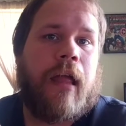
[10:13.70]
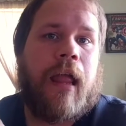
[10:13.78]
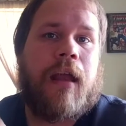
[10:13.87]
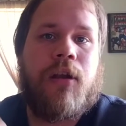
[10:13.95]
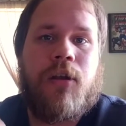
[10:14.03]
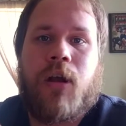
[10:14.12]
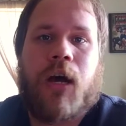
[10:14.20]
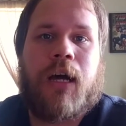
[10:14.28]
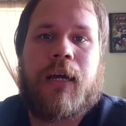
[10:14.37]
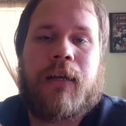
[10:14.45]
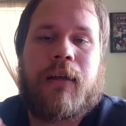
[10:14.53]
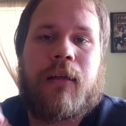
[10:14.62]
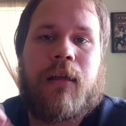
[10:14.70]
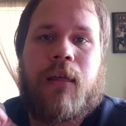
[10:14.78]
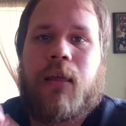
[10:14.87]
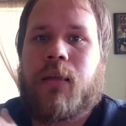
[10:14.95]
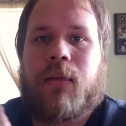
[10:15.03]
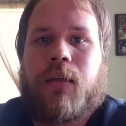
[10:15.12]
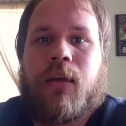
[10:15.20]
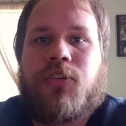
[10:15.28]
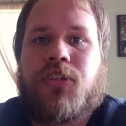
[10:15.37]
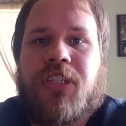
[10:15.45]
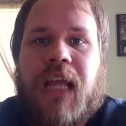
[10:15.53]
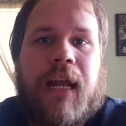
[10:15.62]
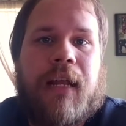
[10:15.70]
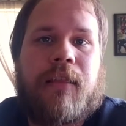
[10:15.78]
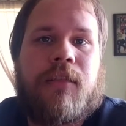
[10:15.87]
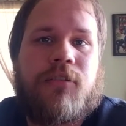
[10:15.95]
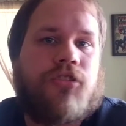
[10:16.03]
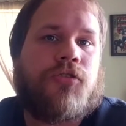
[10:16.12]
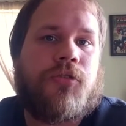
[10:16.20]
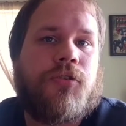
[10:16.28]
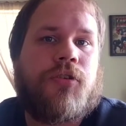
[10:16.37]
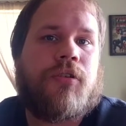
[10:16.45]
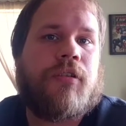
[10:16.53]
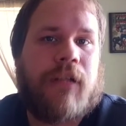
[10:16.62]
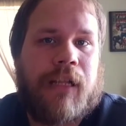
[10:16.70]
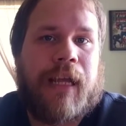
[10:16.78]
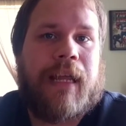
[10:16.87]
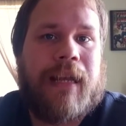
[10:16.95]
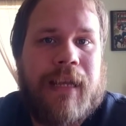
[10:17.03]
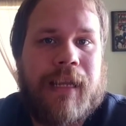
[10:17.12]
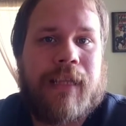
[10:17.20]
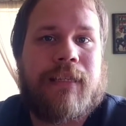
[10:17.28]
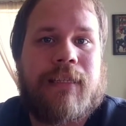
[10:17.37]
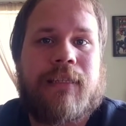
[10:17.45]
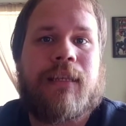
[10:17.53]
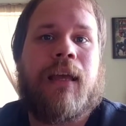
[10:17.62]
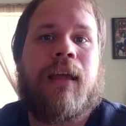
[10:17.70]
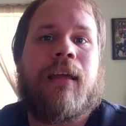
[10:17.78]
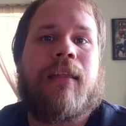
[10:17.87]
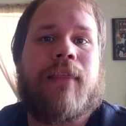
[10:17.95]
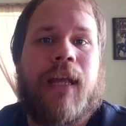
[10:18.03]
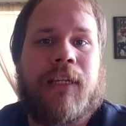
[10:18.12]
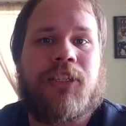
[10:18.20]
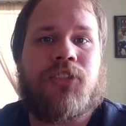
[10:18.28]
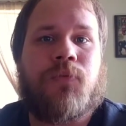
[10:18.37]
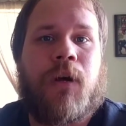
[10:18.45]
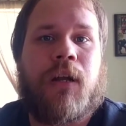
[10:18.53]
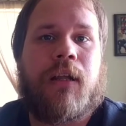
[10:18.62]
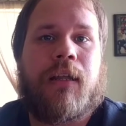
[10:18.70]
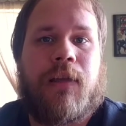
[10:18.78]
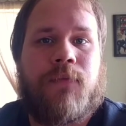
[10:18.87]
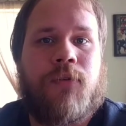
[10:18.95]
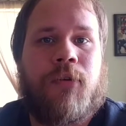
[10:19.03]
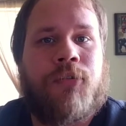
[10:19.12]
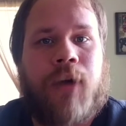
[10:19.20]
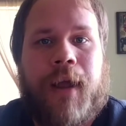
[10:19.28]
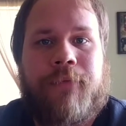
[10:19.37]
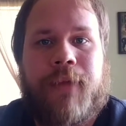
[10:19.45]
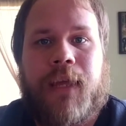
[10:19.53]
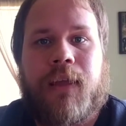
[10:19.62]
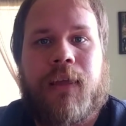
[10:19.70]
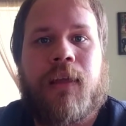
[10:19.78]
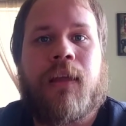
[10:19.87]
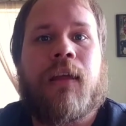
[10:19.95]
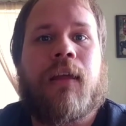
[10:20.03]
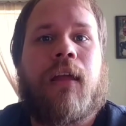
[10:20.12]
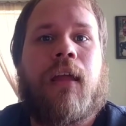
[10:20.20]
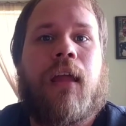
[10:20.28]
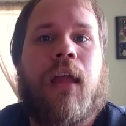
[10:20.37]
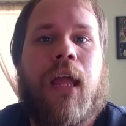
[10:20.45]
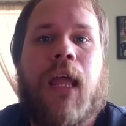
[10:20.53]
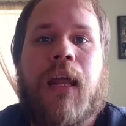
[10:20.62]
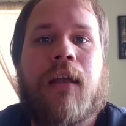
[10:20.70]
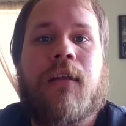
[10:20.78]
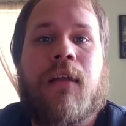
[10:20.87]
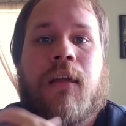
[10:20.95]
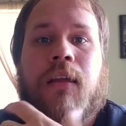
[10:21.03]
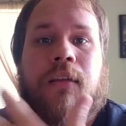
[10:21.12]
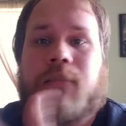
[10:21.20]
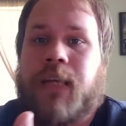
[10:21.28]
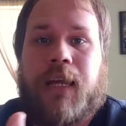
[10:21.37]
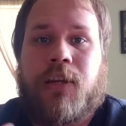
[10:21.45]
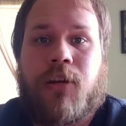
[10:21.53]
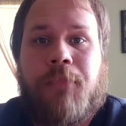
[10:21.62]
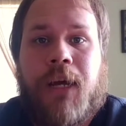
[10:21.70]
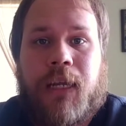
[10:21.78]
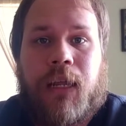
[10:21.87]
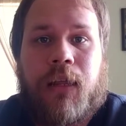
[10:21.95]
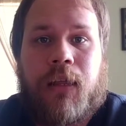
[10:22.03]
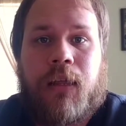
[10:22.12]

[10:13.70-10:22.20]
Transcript: and not understanding the true client needs. They just want to give you a graphic and take your money.